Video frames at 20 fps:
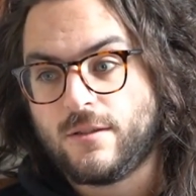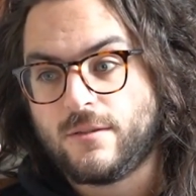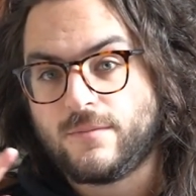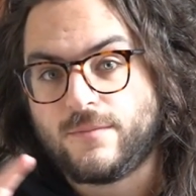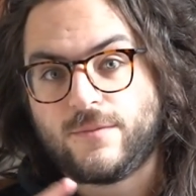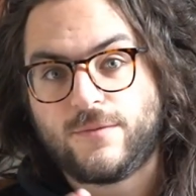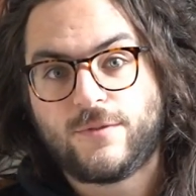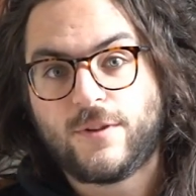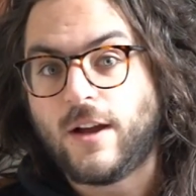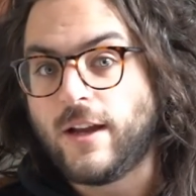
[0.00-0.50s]

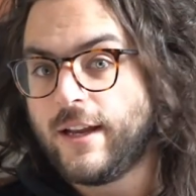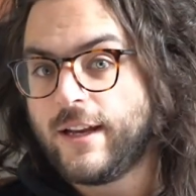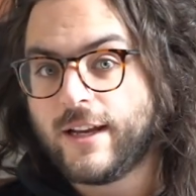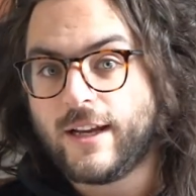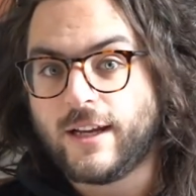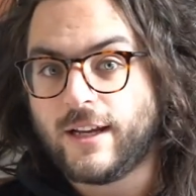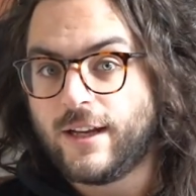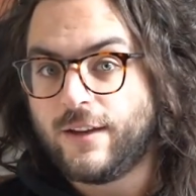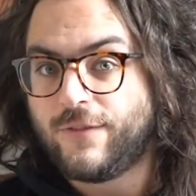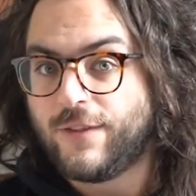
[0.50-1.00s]

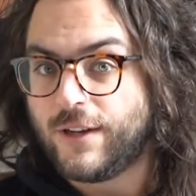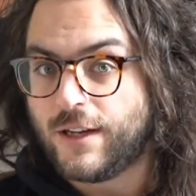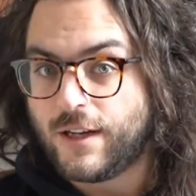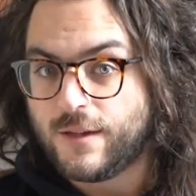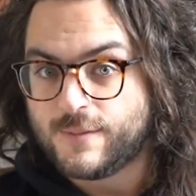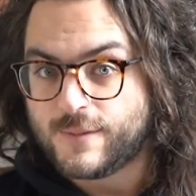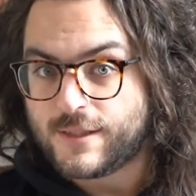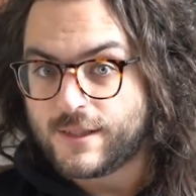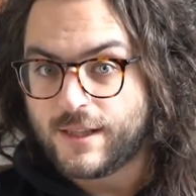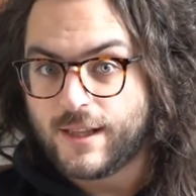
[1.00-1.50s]
fighting if it
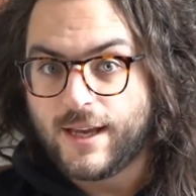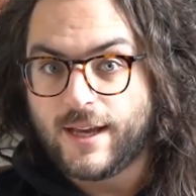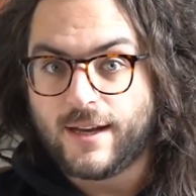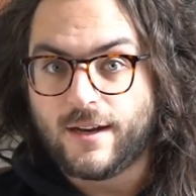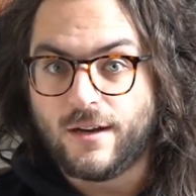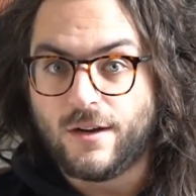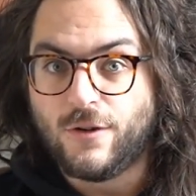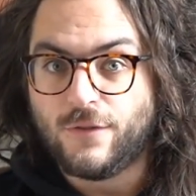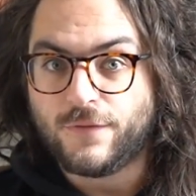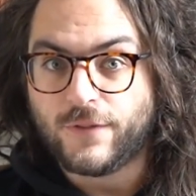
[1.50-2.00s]
comes to
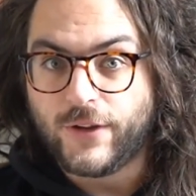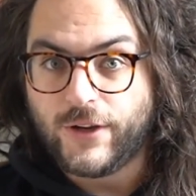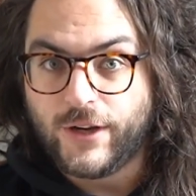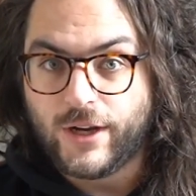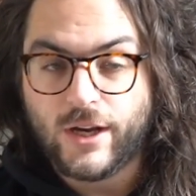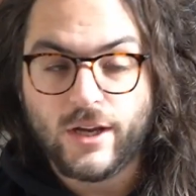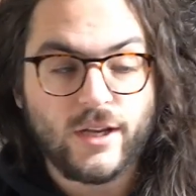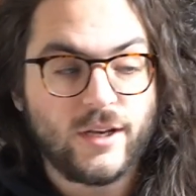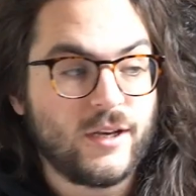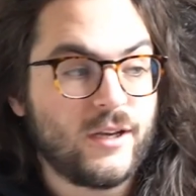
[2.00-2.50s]
that. Hopefully
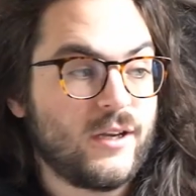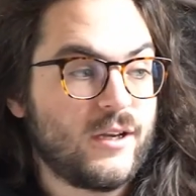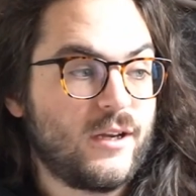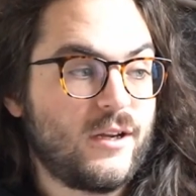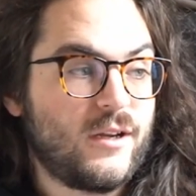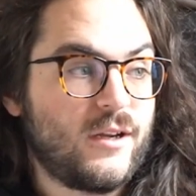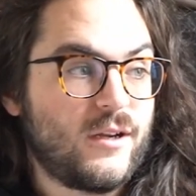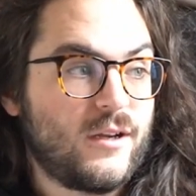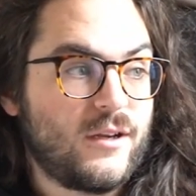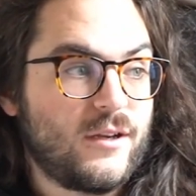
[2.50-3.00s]
not.
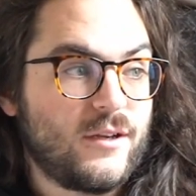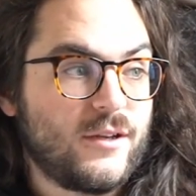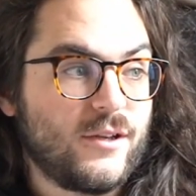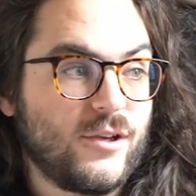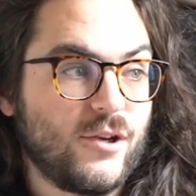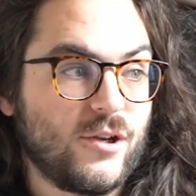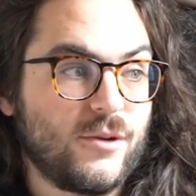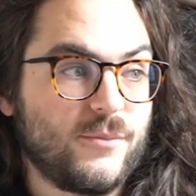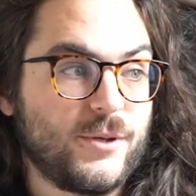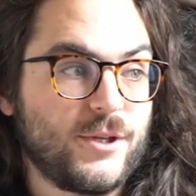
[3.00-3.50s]

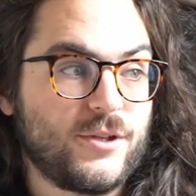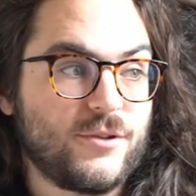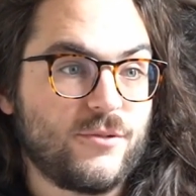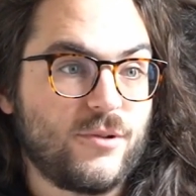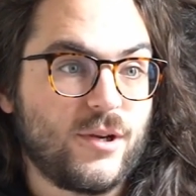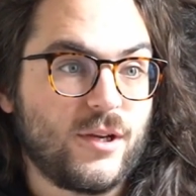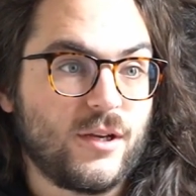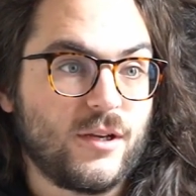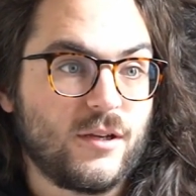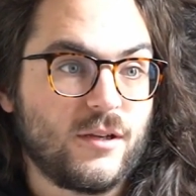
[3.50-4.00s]
You're gonna be
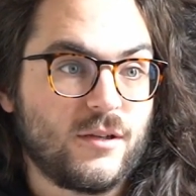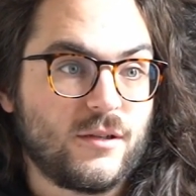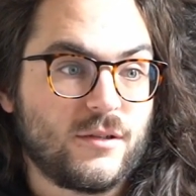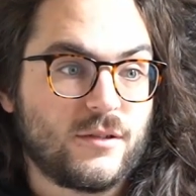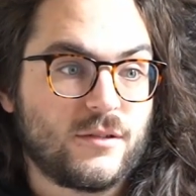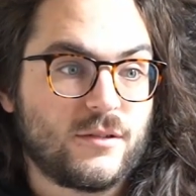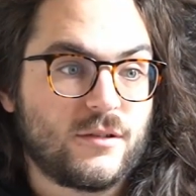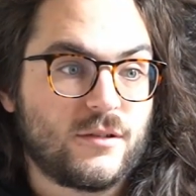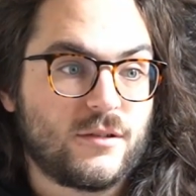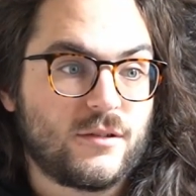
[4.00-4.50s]
doing
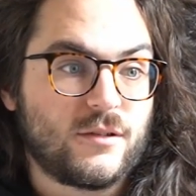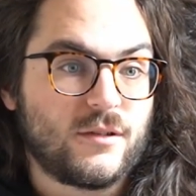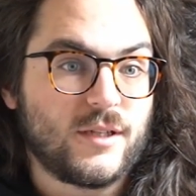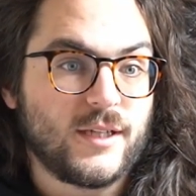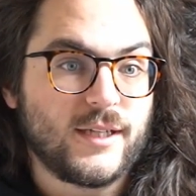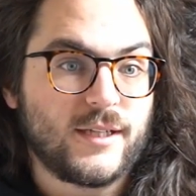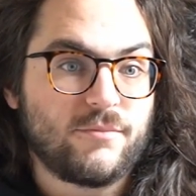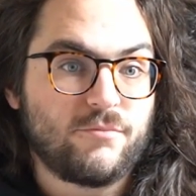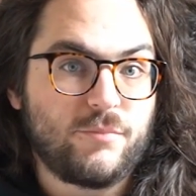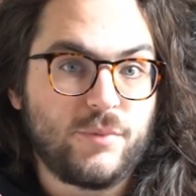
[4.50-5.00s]

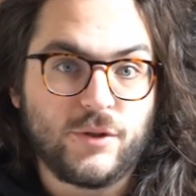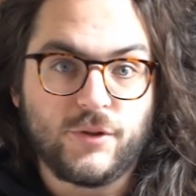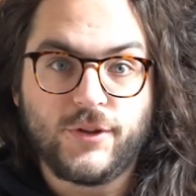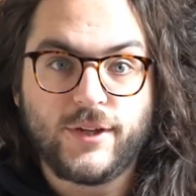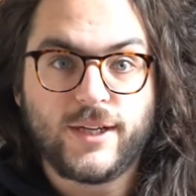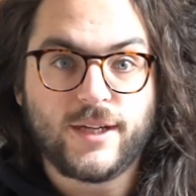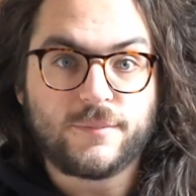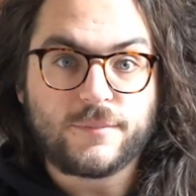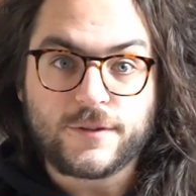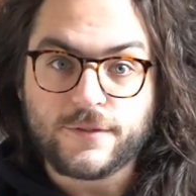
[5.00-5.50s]
like
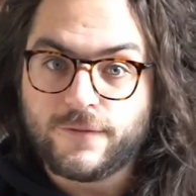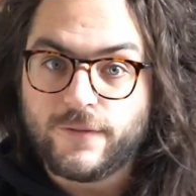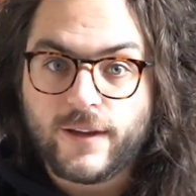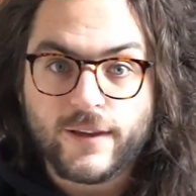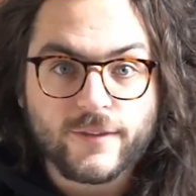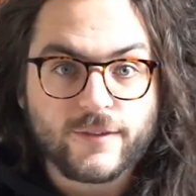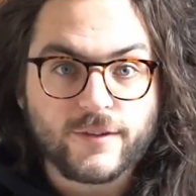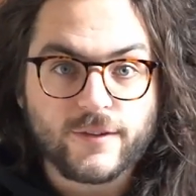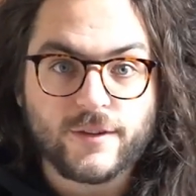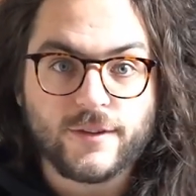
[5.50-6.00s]
building up
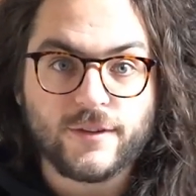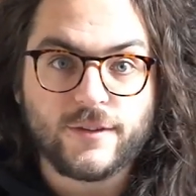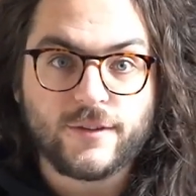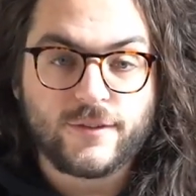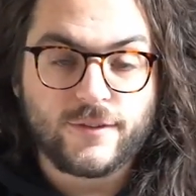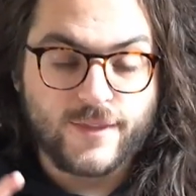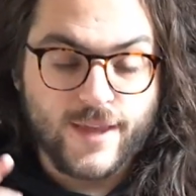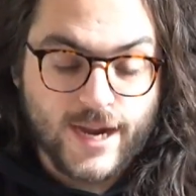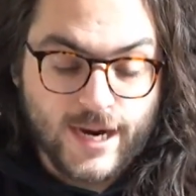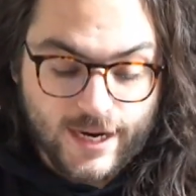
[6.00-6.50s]

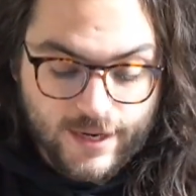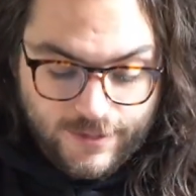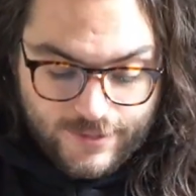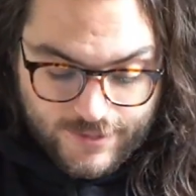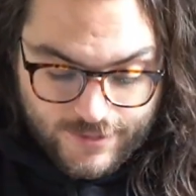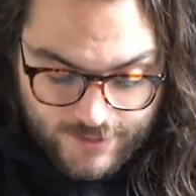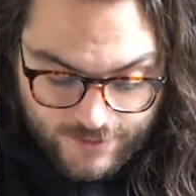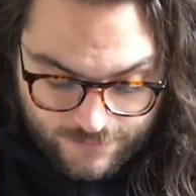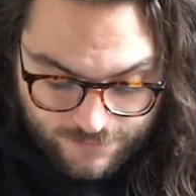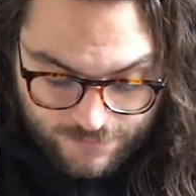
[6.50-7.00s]
defenses, that kind of
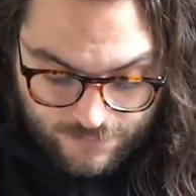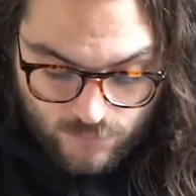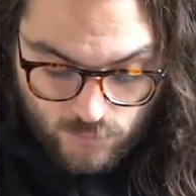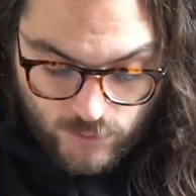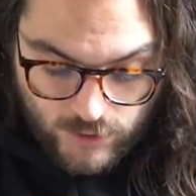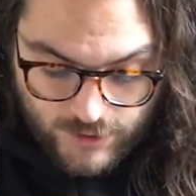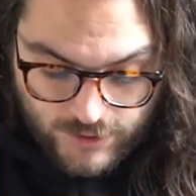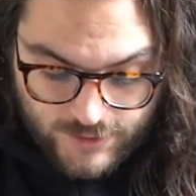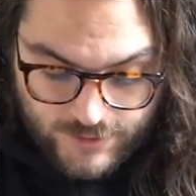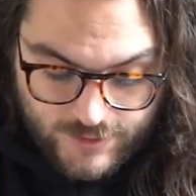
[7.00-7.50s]
stuff
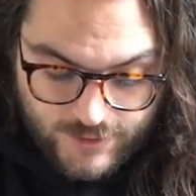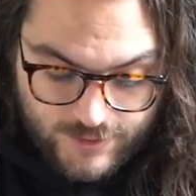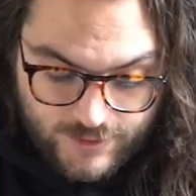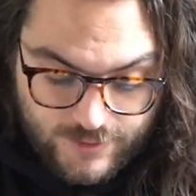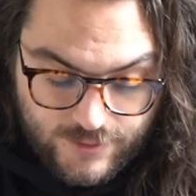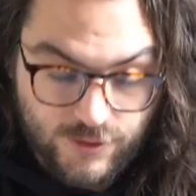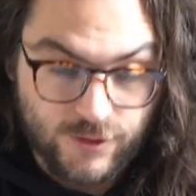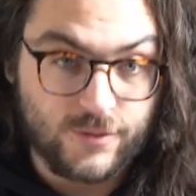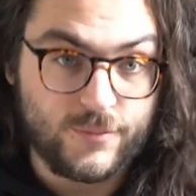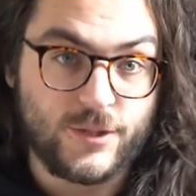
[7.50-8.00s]
will
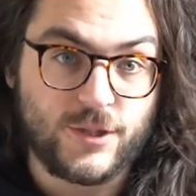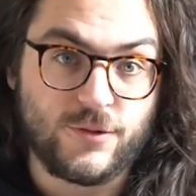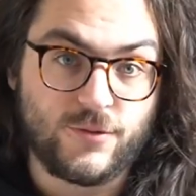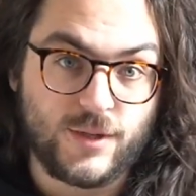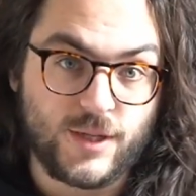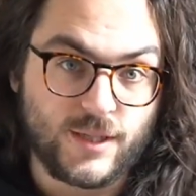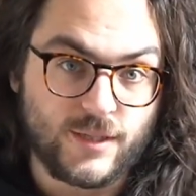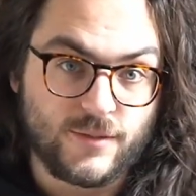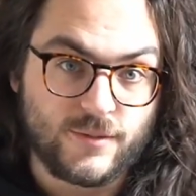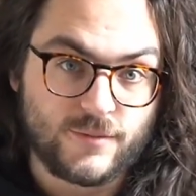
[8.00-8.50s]
exist. You're gonna be
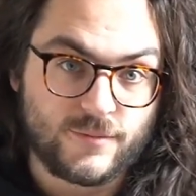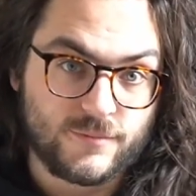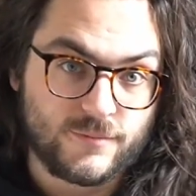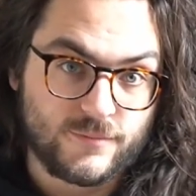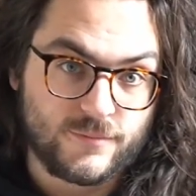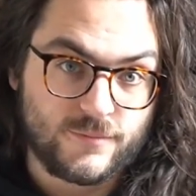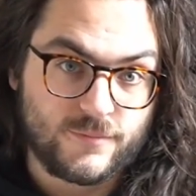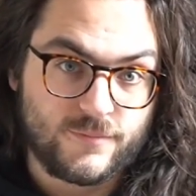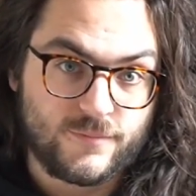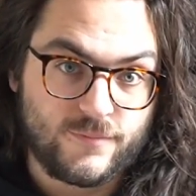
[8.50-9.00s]
doing
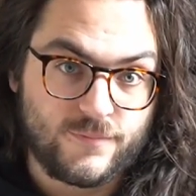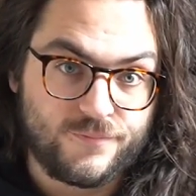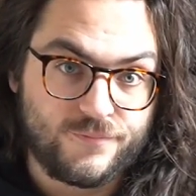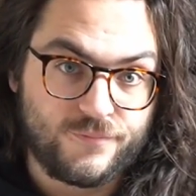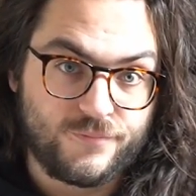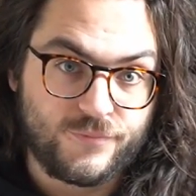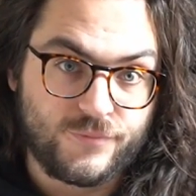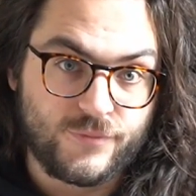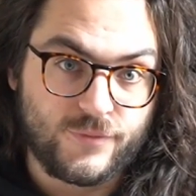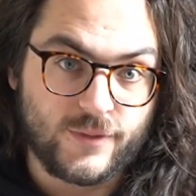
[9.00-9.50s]

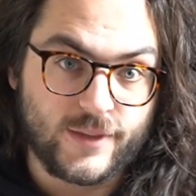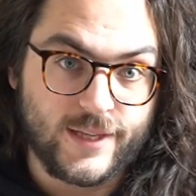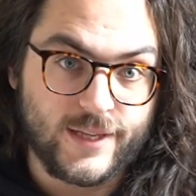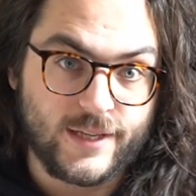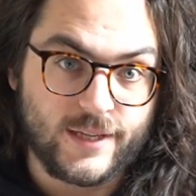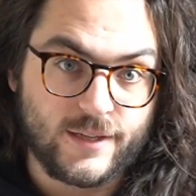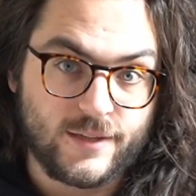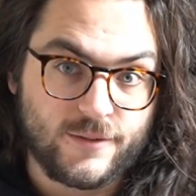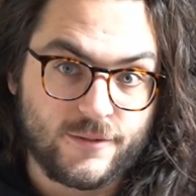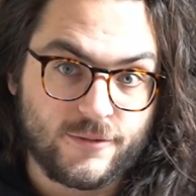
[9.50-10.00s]
like